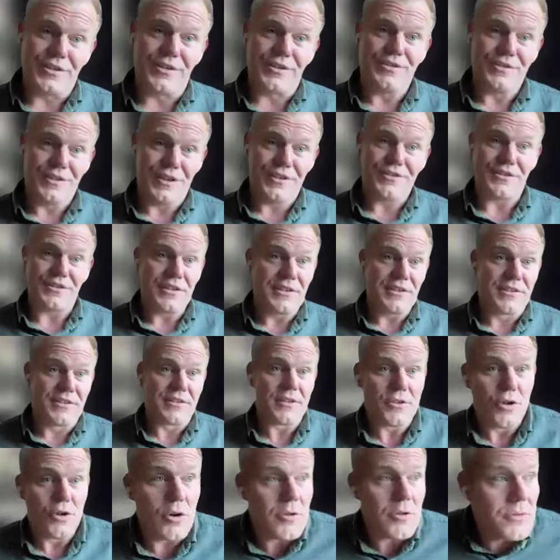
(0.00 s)
Actually, yes,
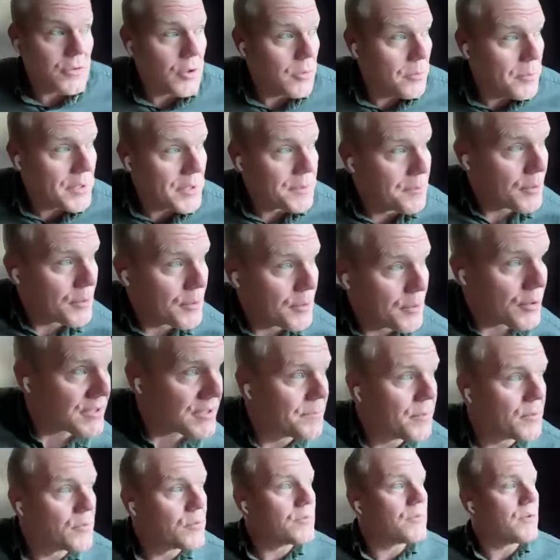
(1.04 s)
I did. Not me
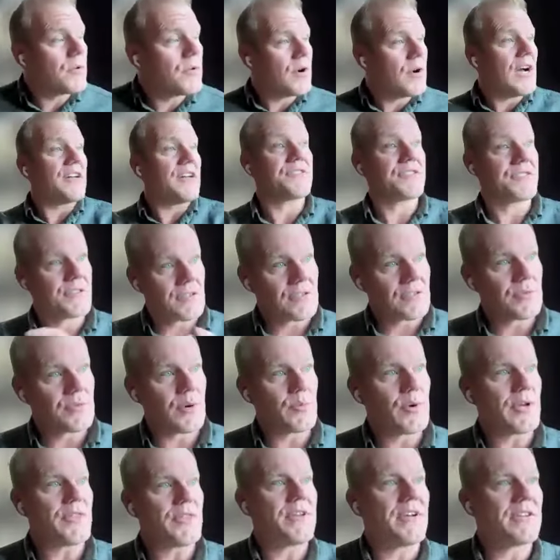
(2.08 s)
personally, but
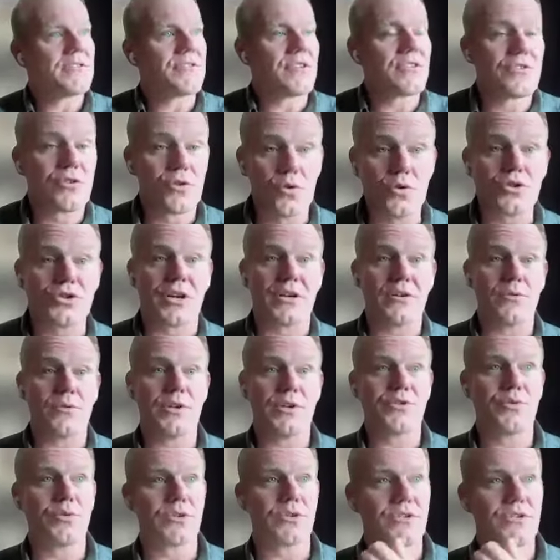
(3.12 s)
I went there as a
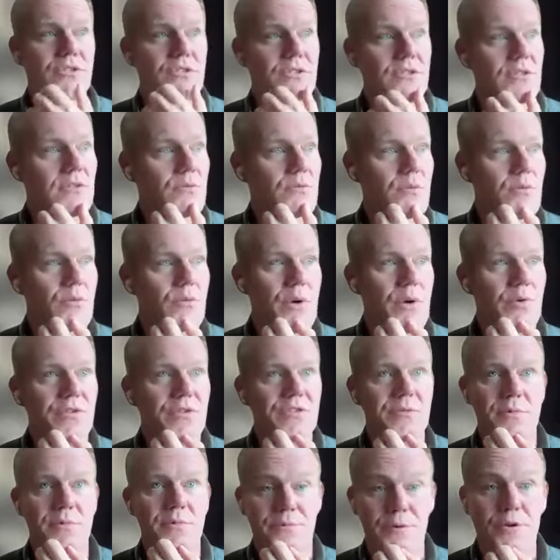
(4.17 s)
soldier, which was
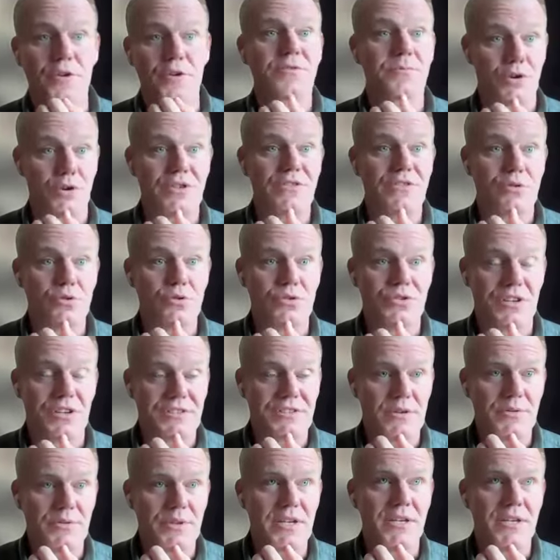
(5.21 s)
we were some of the first British
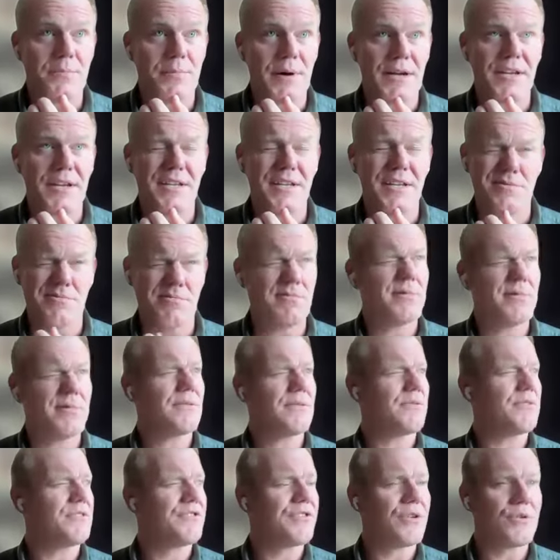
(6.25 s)
soldiers out there back in
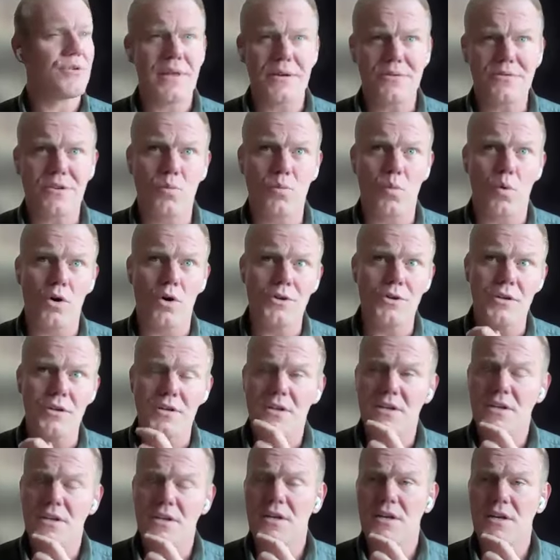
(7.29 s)
it was
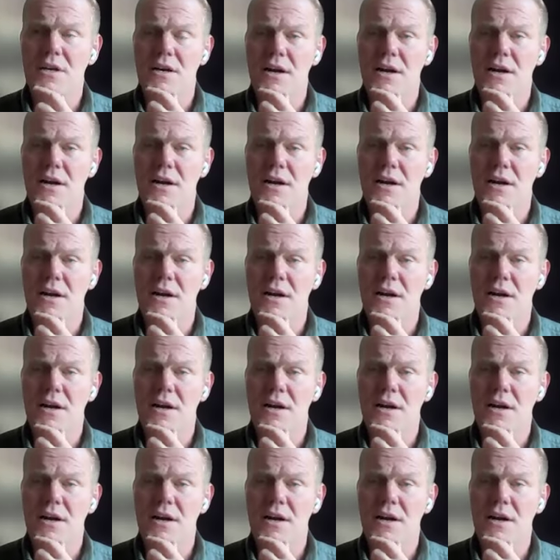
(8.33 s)
2001.